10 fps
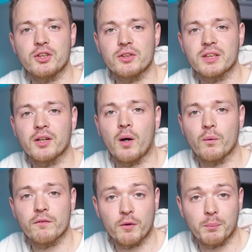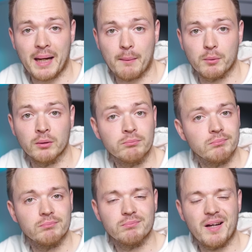using an old film camera.
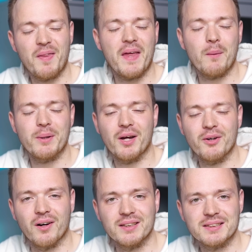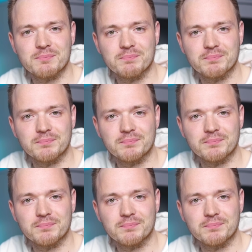And there we go, guys.